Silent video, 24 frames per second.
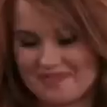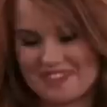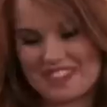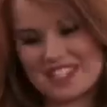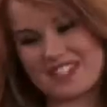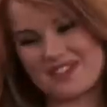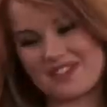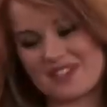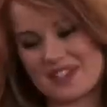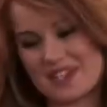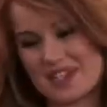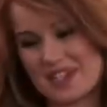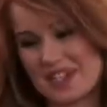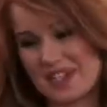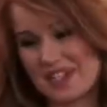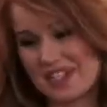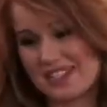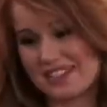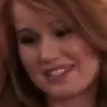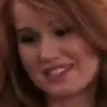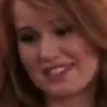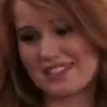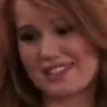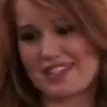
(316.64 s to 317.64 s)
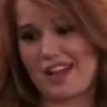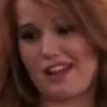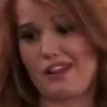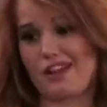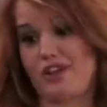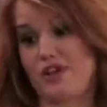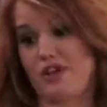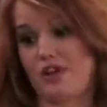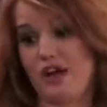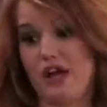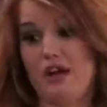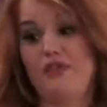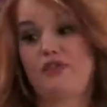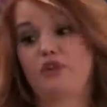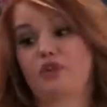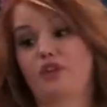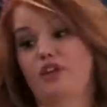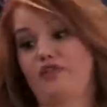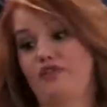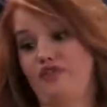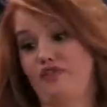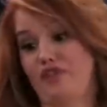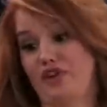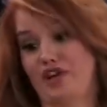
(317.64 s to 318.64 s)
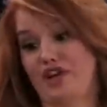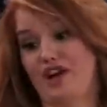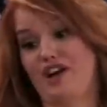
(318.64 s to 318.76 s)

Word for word: That's for sure. It's not like you're ever leaving for